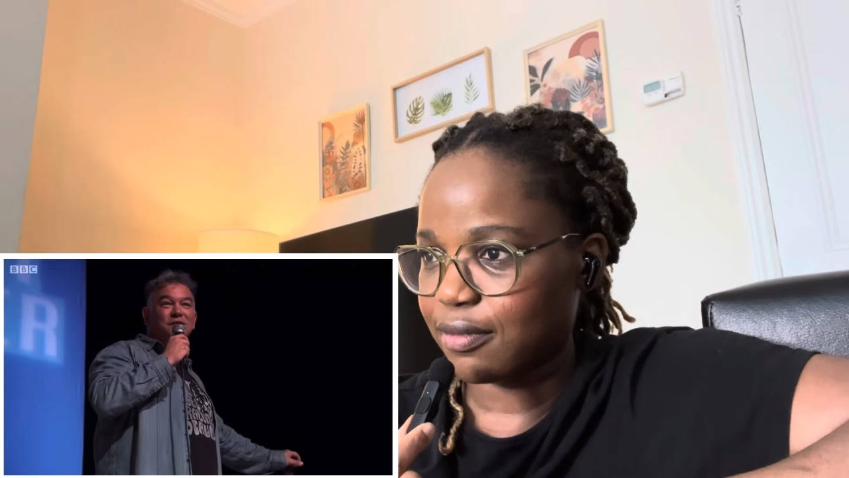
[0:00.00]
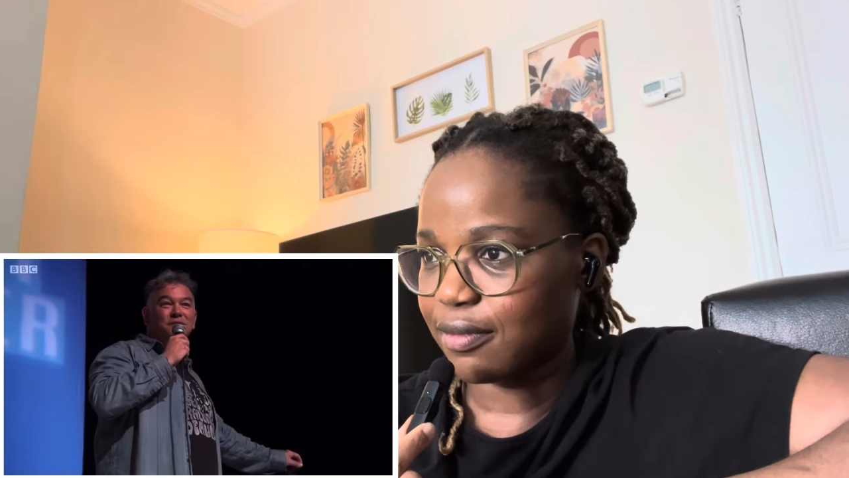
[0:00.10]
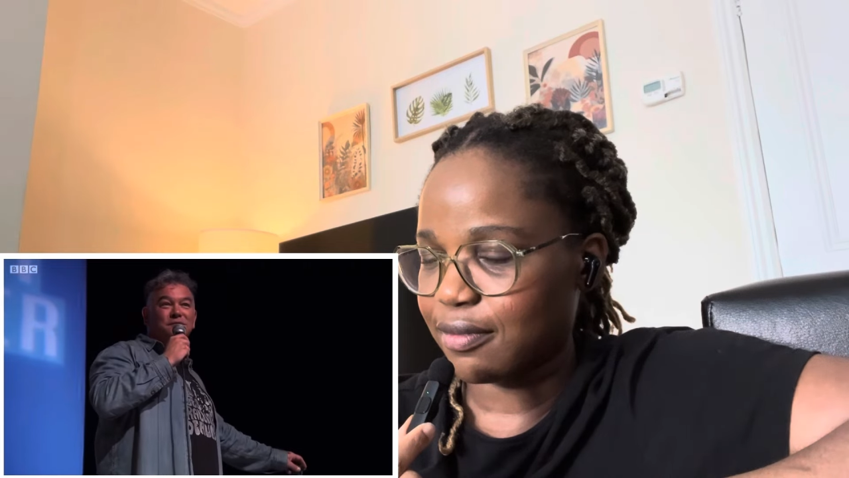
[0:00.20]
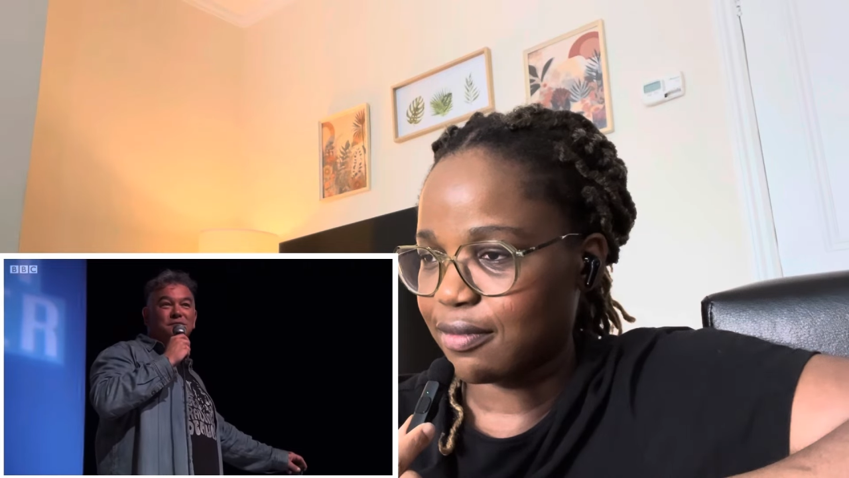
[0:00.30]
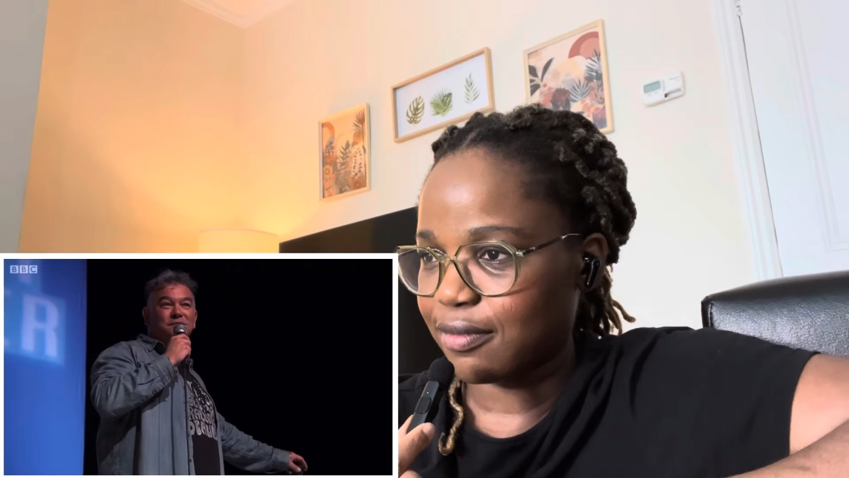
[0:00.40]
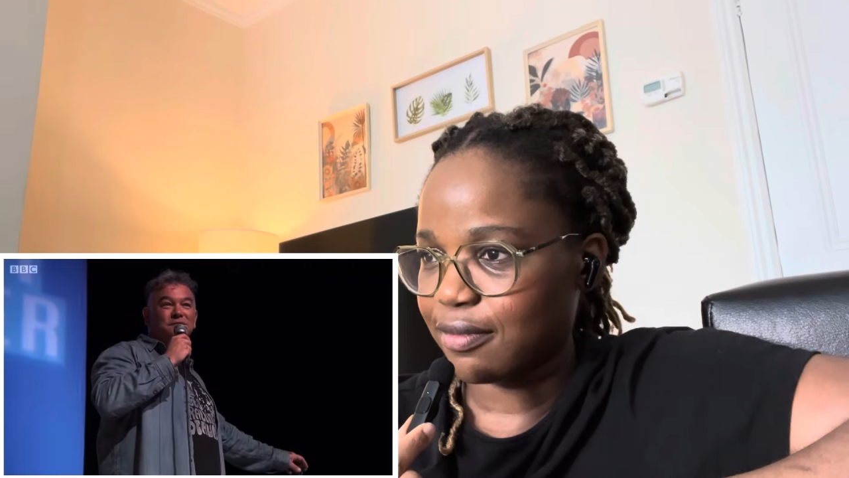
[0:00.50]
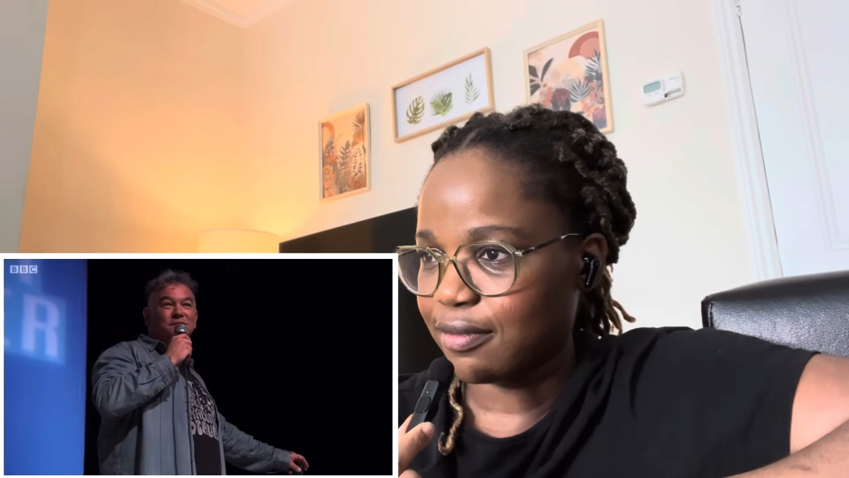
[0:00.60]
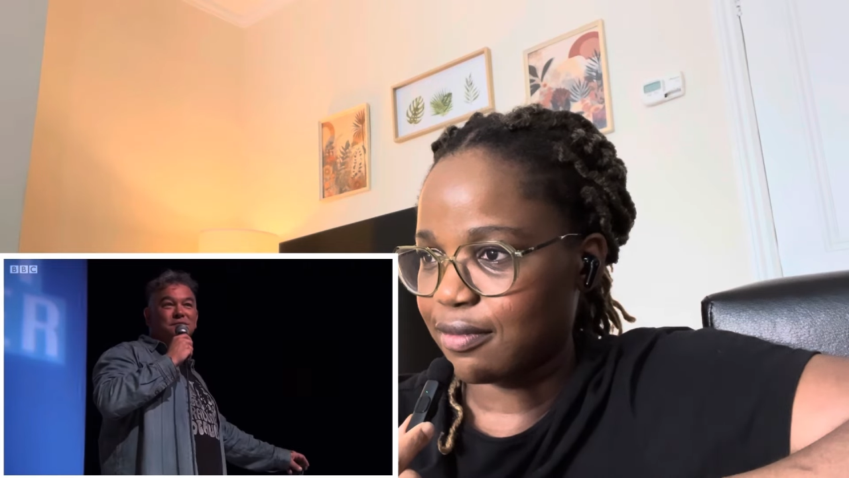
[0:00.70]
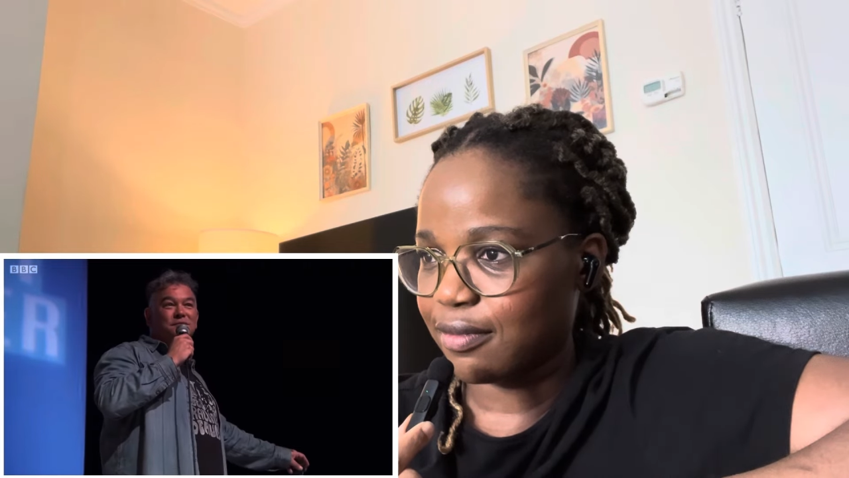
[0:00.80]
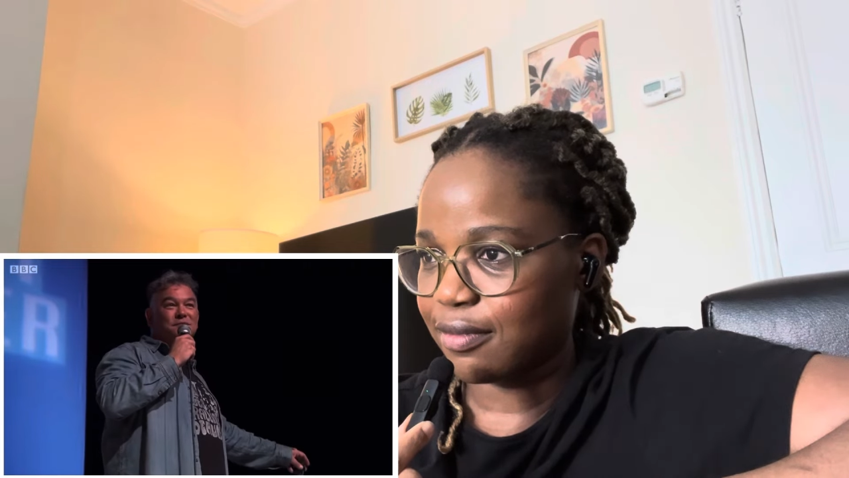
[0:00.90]

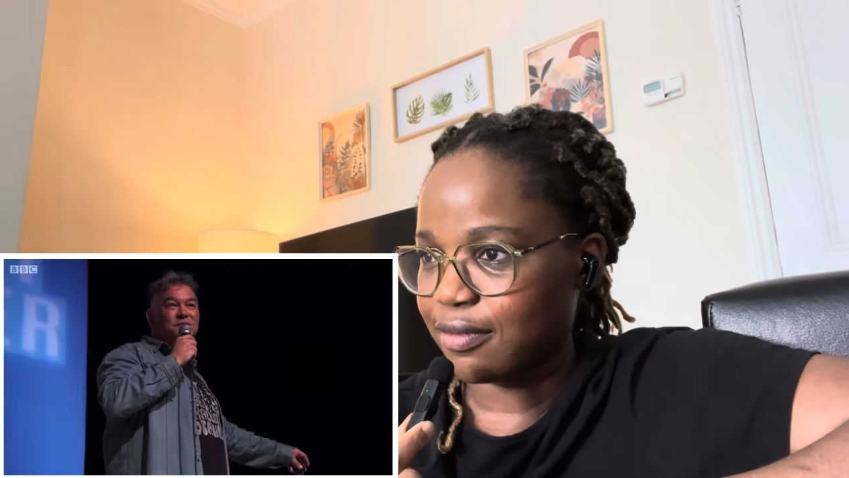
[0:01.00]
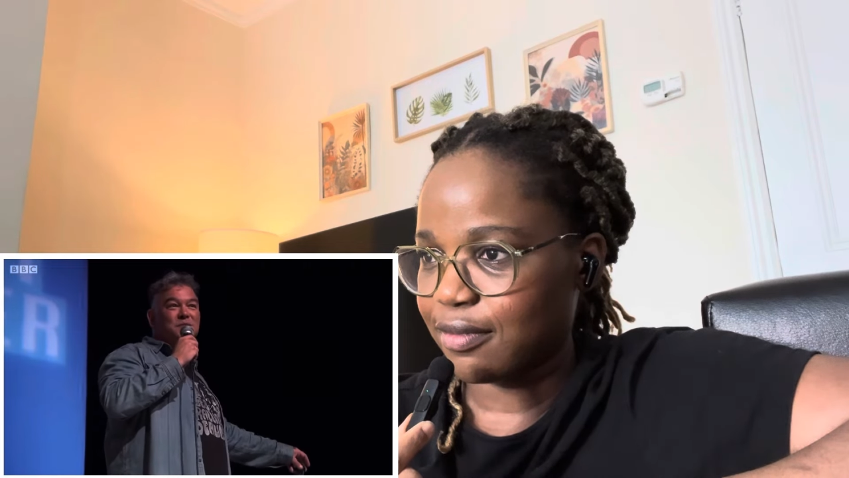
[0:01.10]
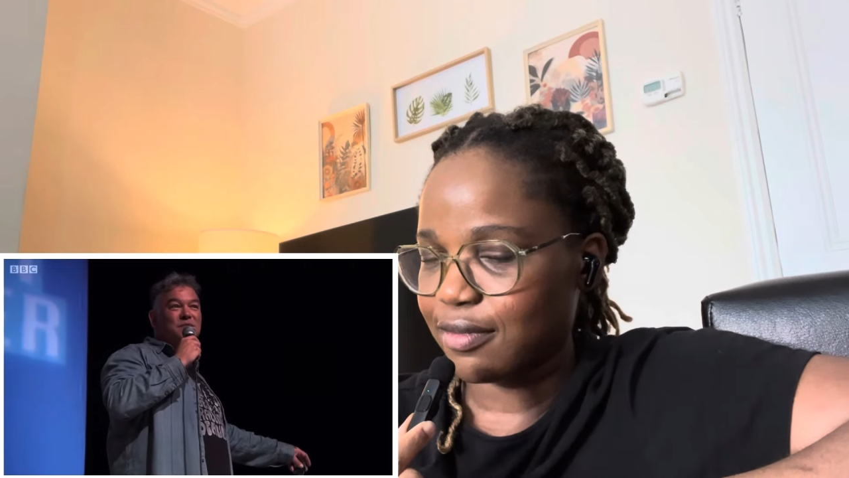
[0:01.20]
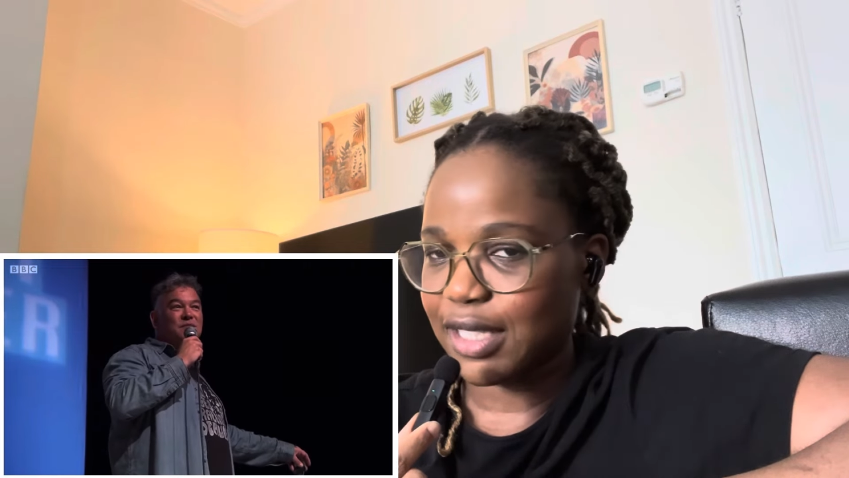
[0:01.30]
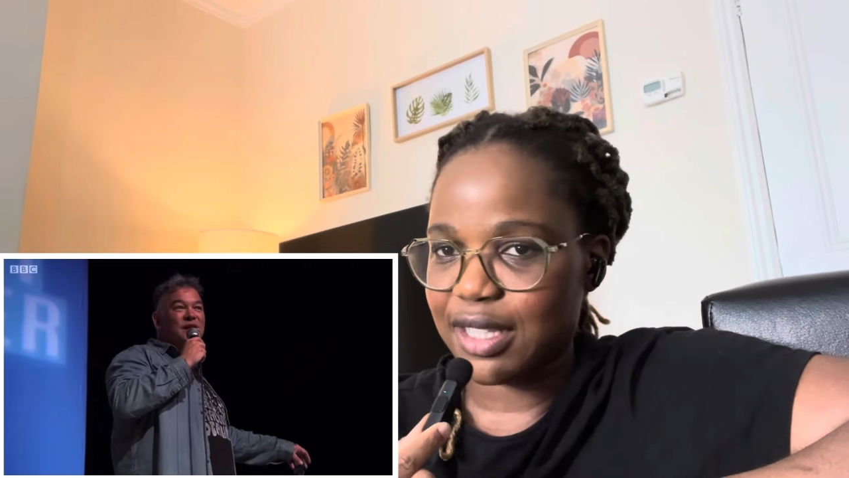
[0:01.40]
I